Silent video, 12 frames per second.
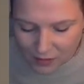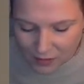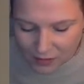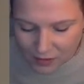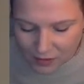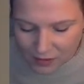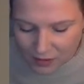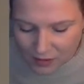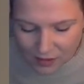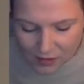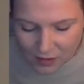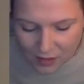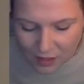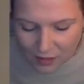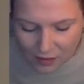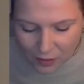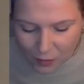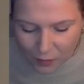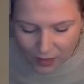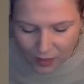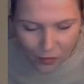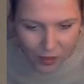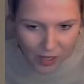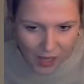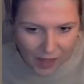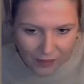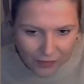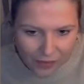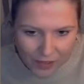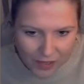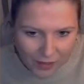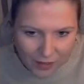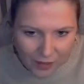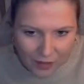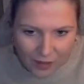just not knowing what you had for dinner.